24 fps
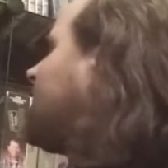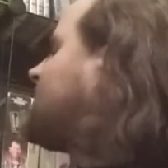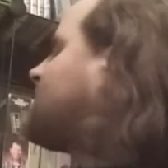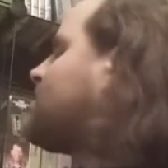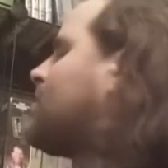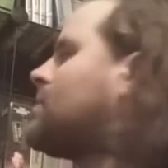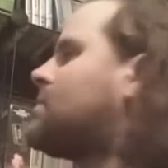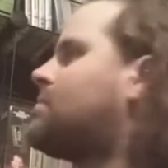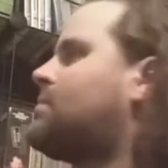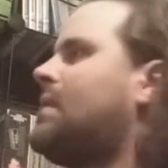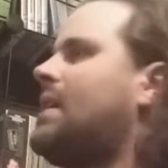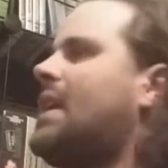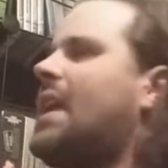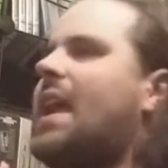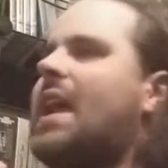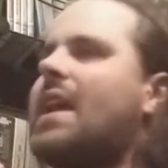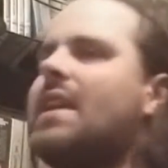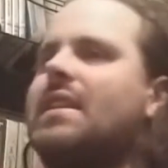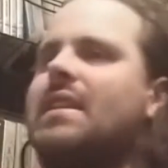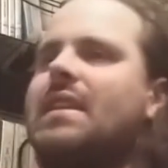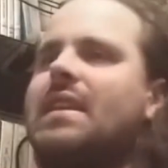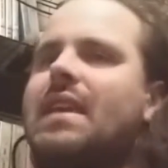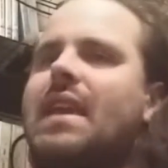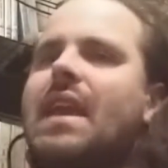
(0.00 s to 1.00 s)
it's supposed to be
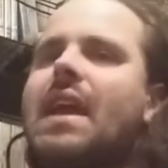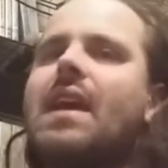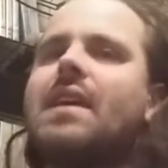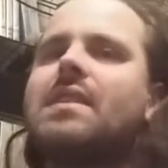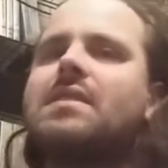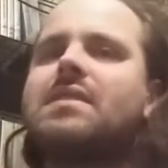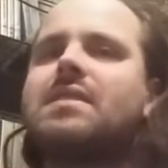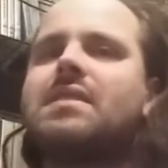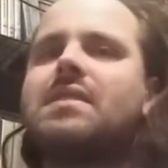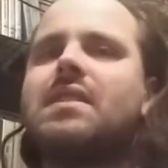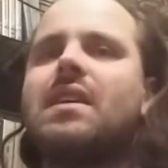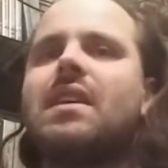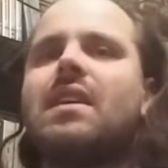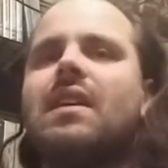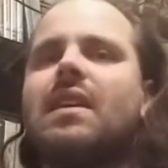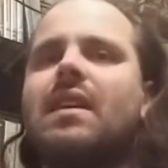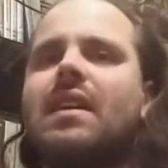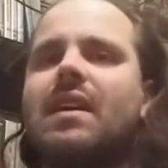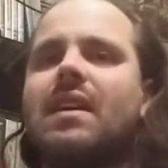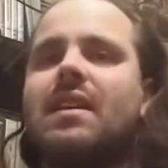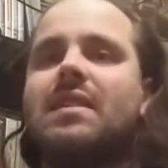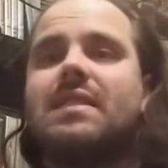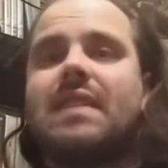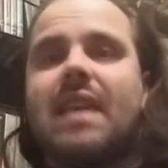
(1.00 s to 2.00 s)
NES,
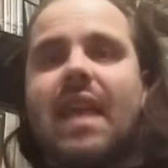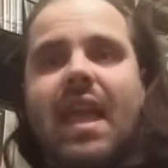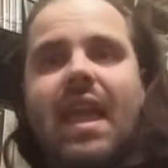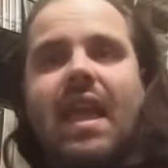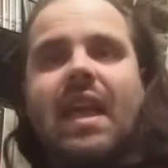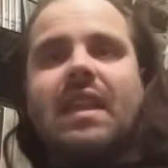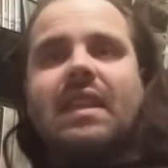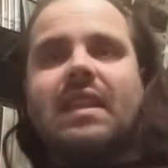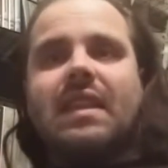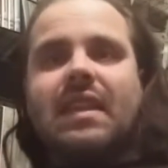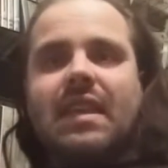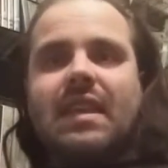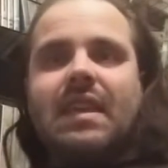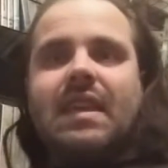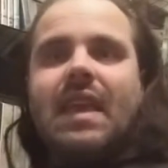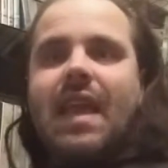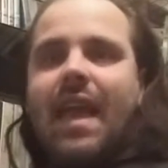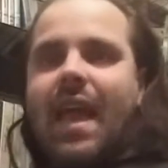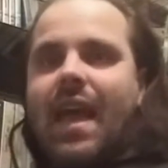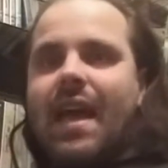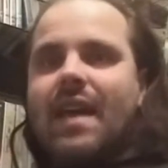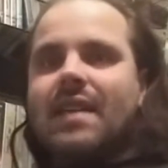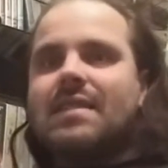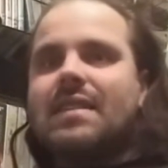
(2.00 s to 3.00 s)
as
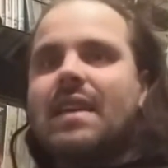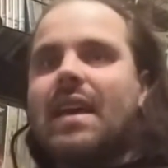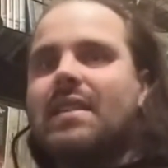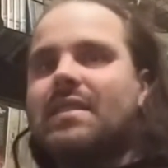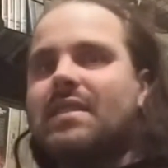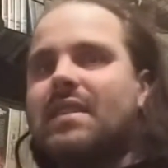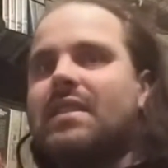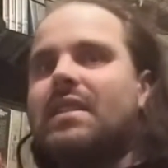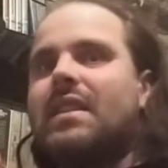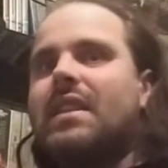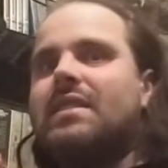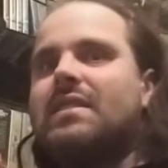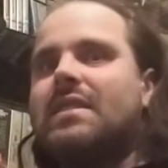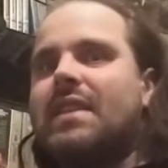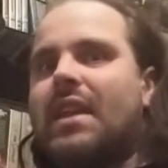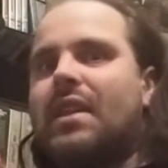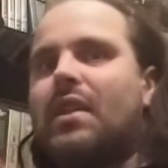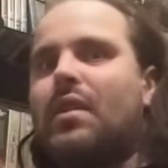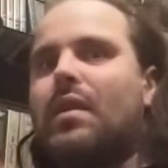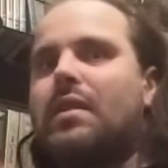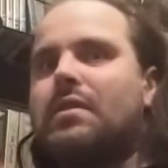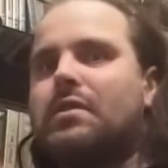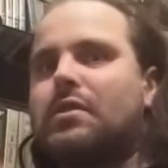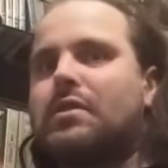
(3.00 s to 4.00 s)
NES, as in
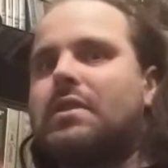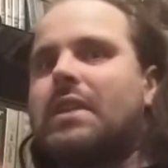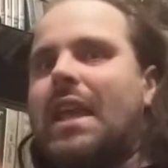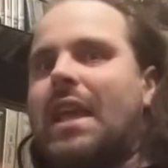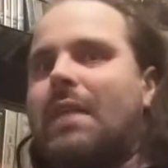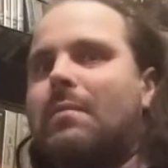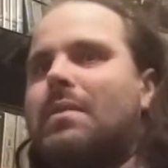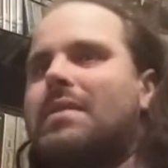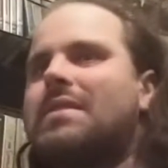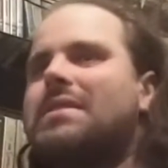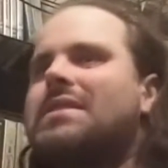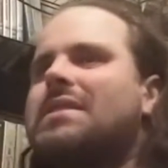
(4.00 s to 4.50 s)
Nintendo Entertainment